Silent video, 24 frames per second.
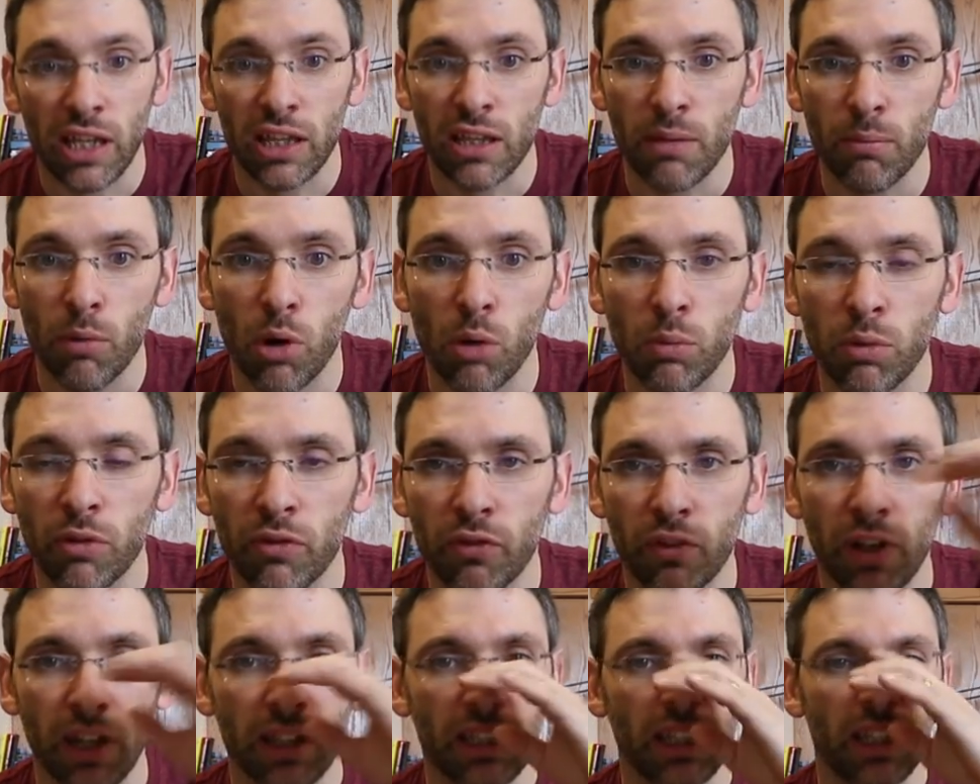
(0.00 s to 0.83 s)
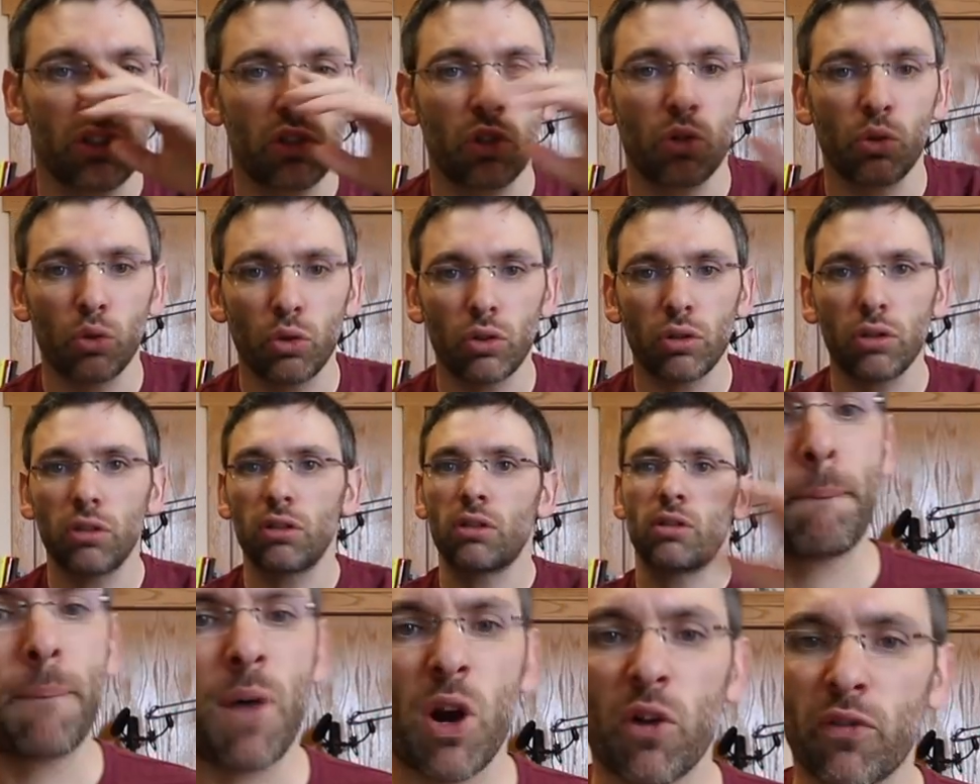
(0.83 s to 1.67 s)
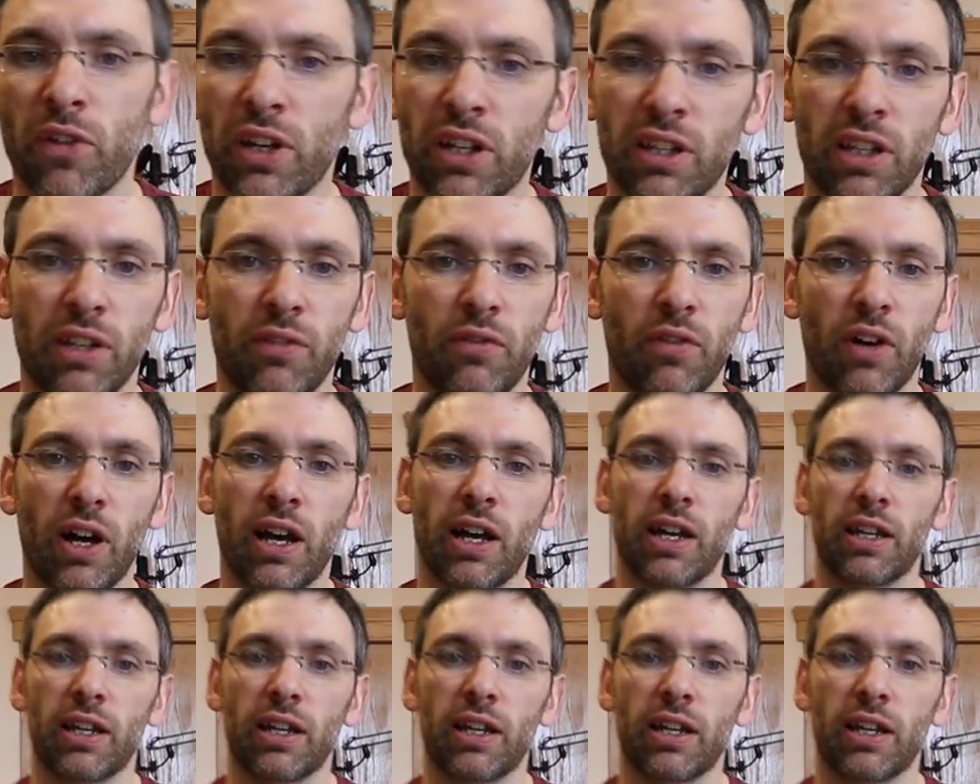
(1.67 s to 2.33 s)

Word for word: it in the mobile friendly tool, perfectly fine. It